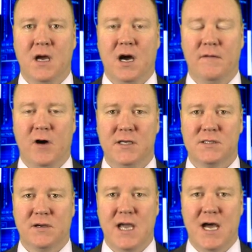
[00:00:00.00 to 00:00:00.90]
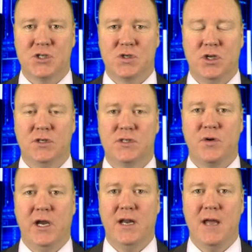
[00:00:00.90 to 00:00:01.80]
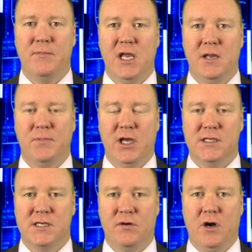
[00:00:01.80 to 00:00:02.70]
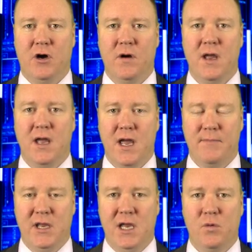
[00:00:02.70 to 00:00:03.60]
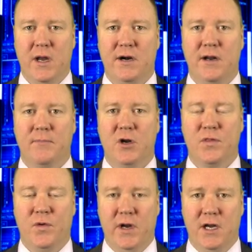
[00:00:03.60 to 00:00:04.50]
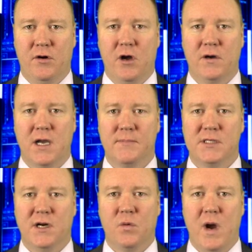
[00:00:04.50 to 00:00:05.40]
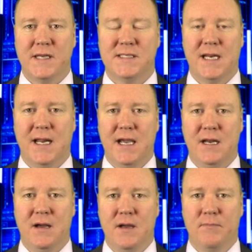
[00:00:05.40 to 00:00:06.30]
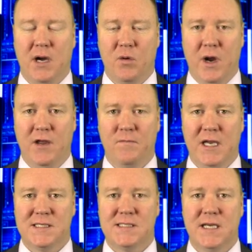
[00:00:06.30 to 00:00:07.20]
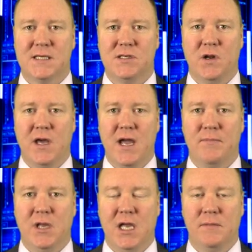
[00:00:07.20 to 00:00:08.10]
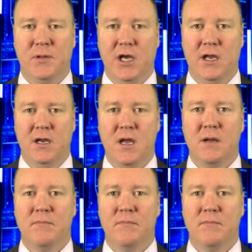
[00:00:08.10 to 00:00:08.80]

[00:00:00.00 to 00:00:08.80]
I've also cashed 2 straight NBA plays in a row. NBA winner number 3 in a row comes here Wednesday night by way of my 6-unit NBA play.